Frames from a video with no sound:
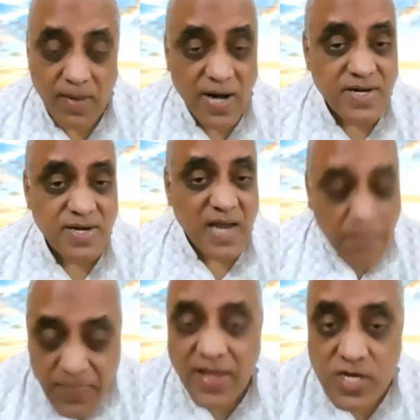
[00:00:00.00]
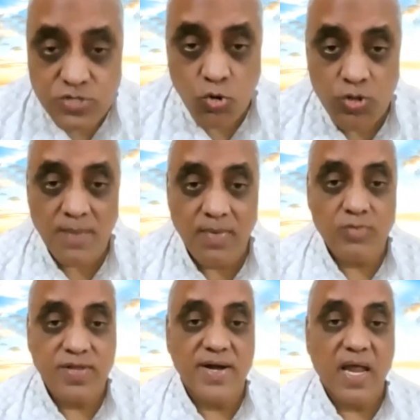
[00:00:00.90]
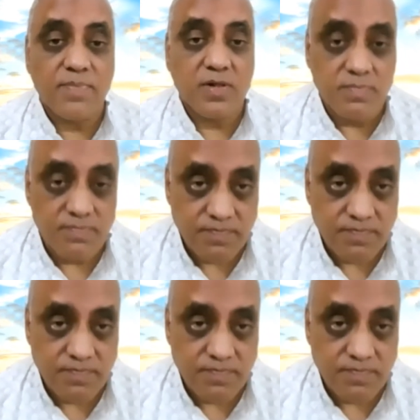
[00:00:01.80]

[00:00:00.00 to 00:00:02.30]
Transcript: But nothing is known about that apple.